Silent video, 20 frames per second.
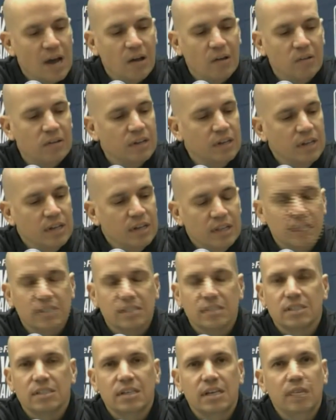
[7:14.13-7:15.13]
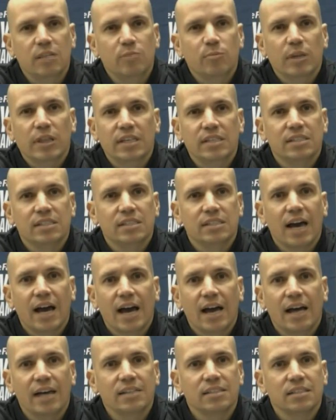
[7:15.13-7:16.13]
in around this team and
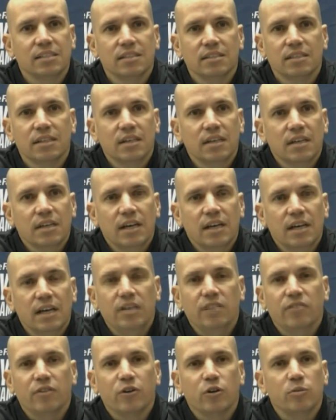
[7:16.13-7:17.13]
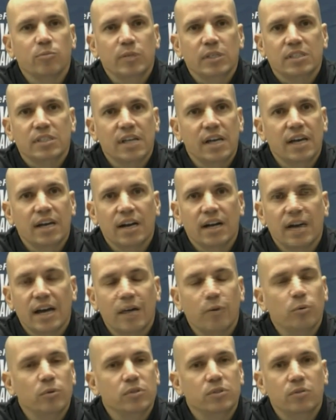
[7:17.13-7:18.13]
these guys, and and you've heard me say
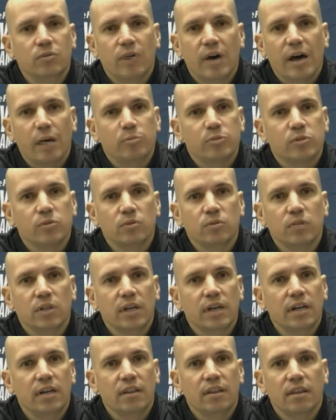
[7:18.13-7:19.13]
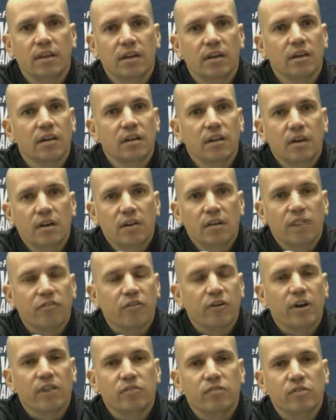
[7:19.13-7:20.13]
it, and I would do absolutely anything
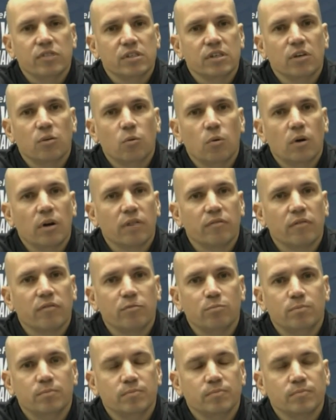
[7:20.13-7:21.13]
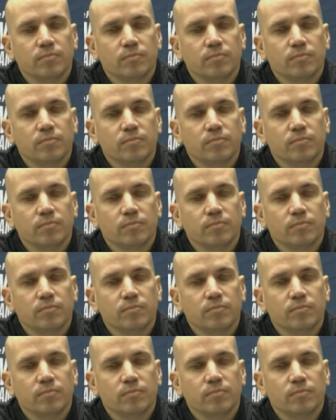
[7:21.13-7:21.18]
for every single one of them.